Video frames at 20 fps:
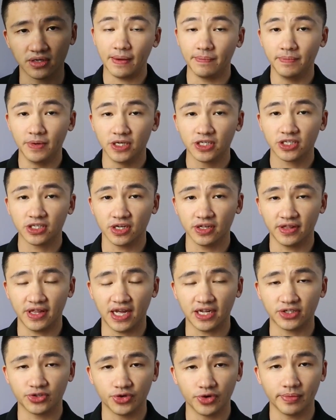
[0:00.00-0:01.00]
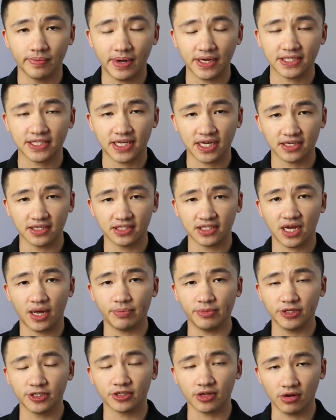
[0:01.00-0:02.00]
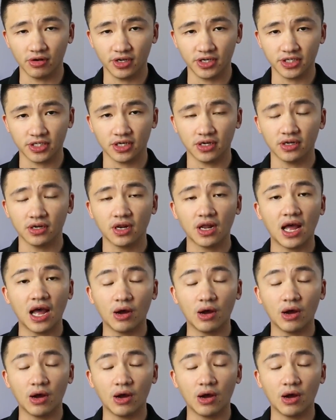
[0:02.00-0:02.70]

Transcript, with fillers: I mentioned that during my second time installation,